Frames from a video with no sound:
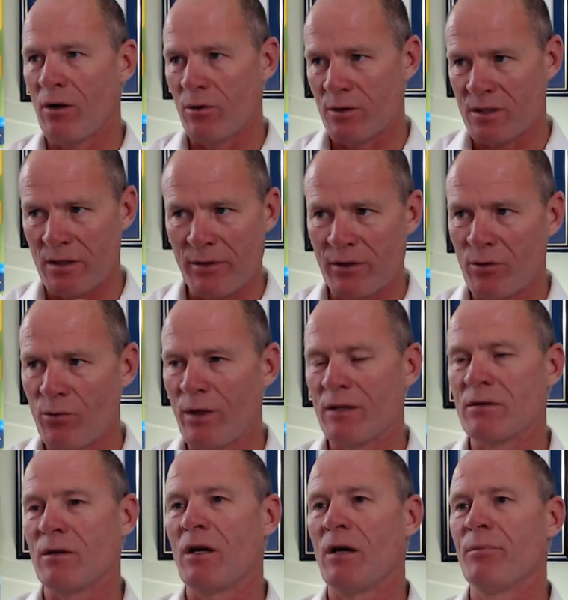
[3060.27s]
or some other
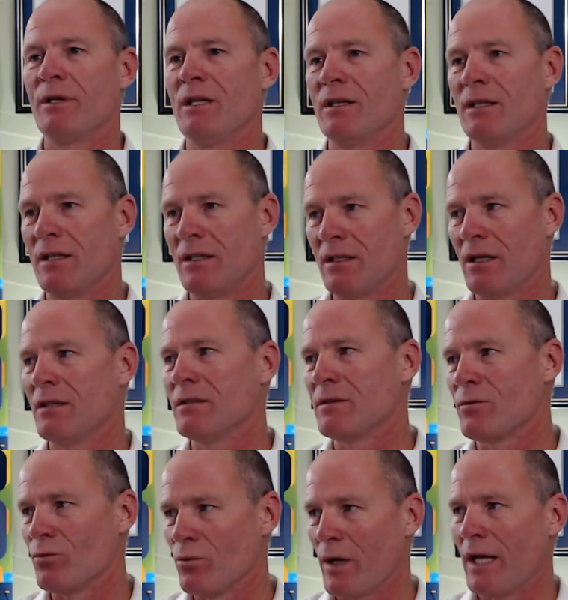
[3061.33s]
rental company that does
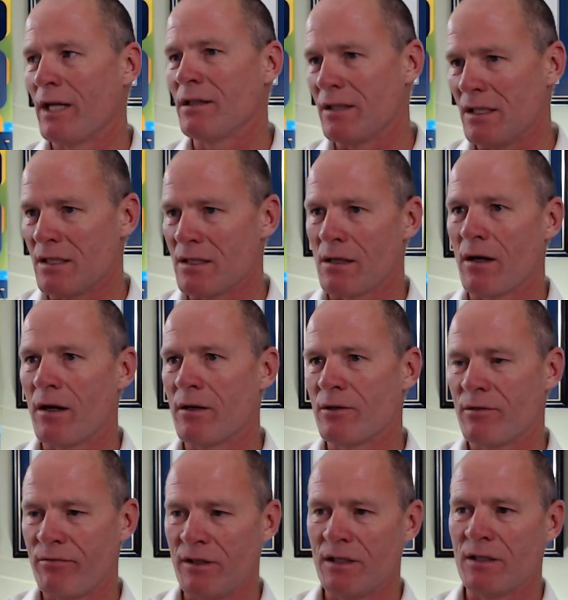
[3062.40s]
rent these large
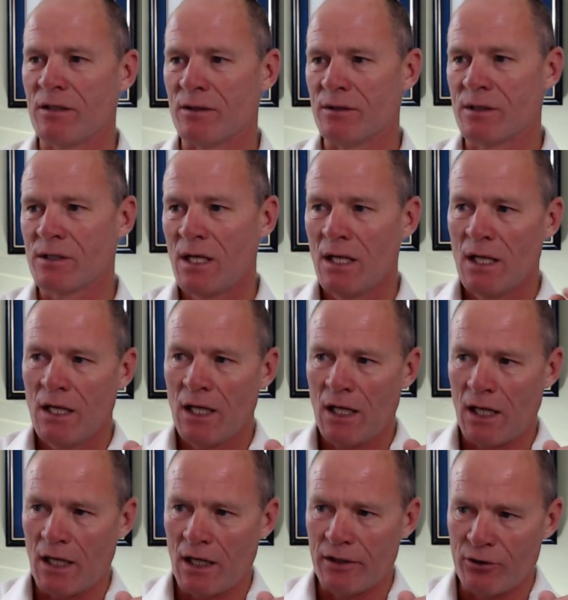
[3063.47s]
vehicles,
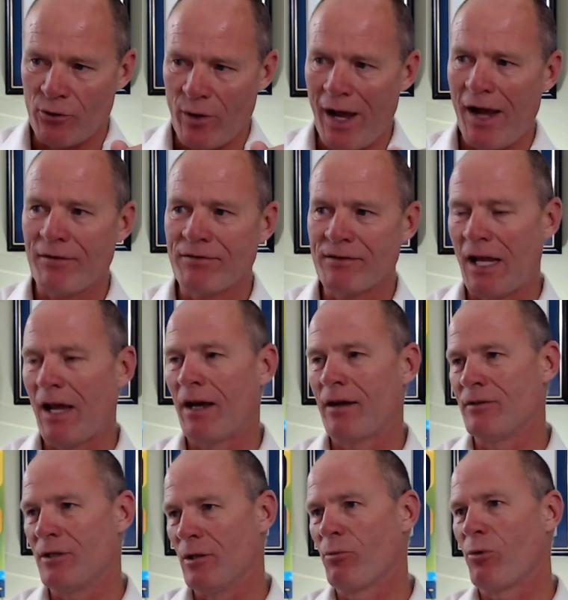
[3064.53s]
you have to have
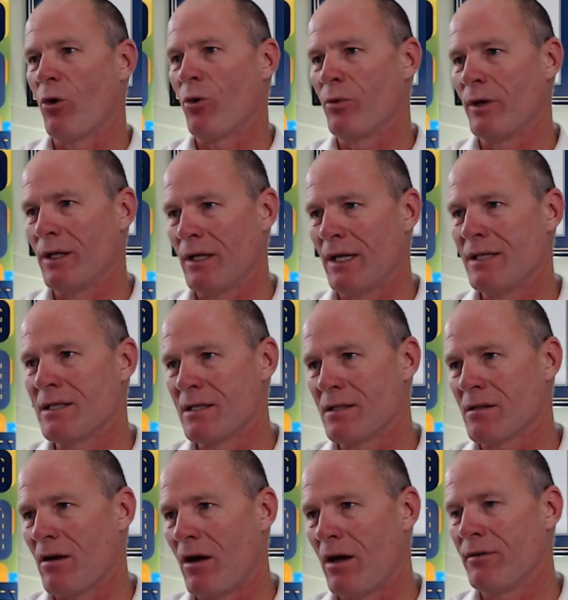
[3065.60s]
the appropriate license,
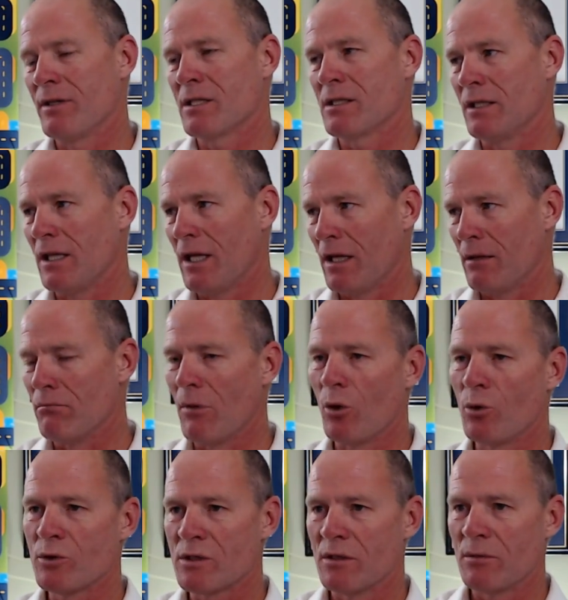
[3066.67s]
obviously, and
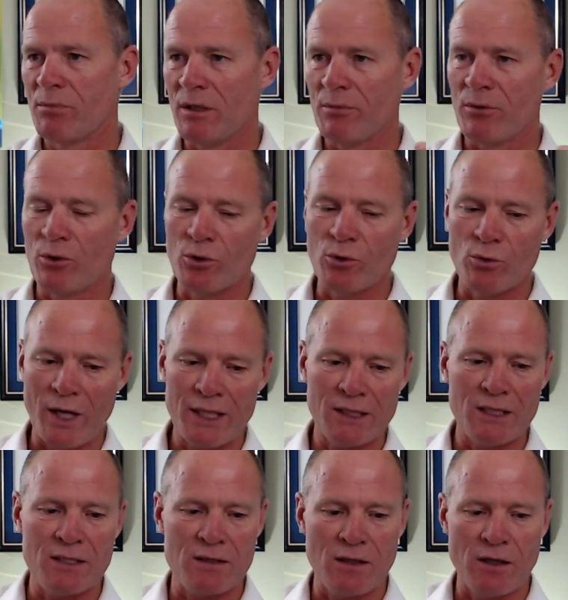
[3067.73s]
most of the people who rent
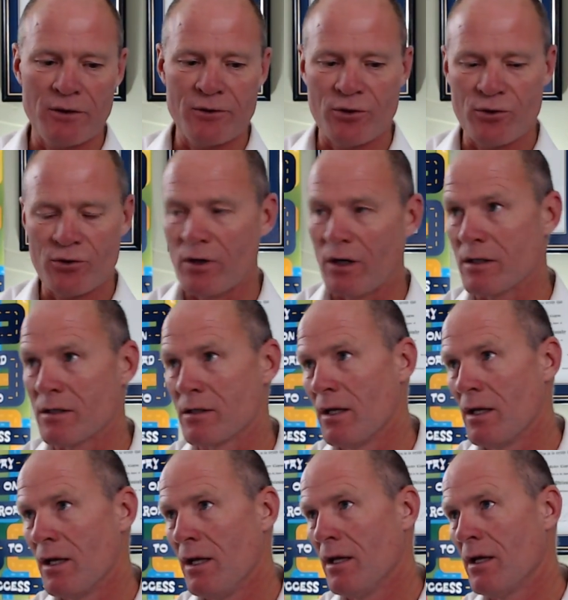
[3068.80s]
these larger trucks
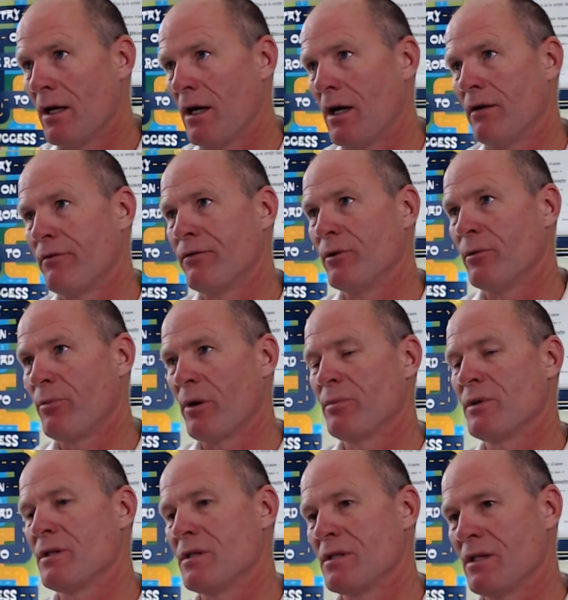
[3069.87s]
for the
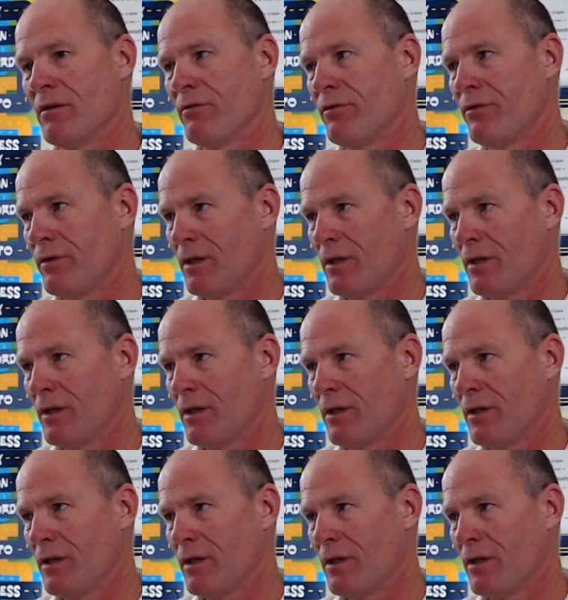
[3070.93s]
purposes of